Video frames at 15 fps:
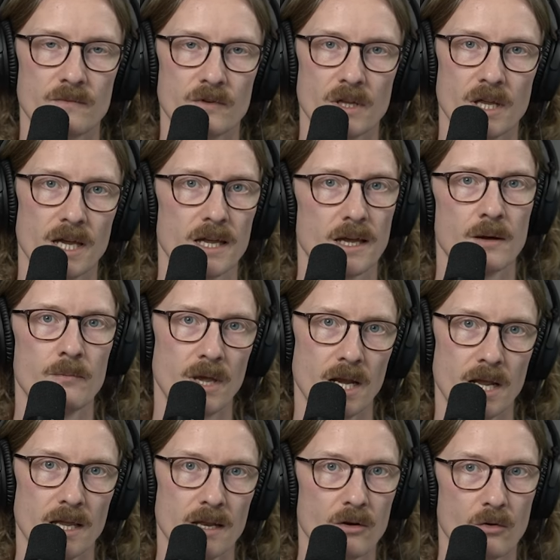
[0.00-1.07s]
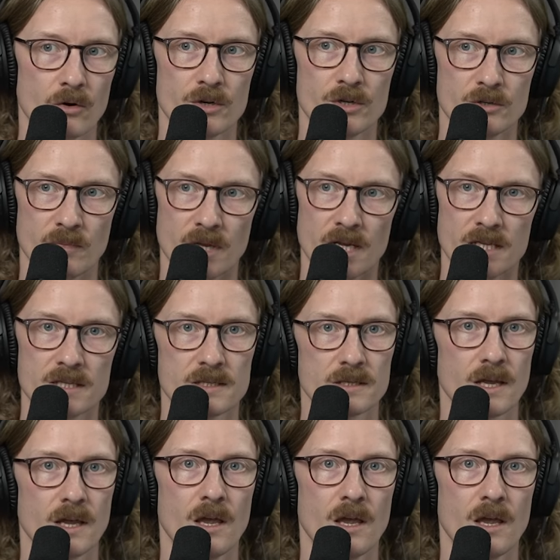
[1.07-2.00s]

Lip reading: for like a minute or 2 minutes